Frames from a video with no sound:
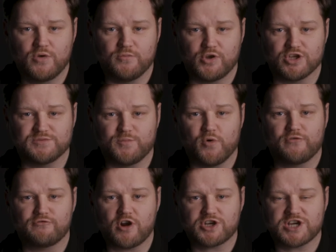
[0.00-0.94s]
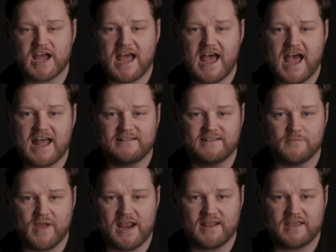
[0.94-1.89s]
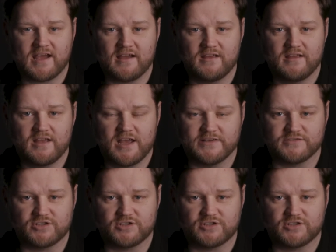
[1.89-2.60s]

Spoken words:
because both Russia and America have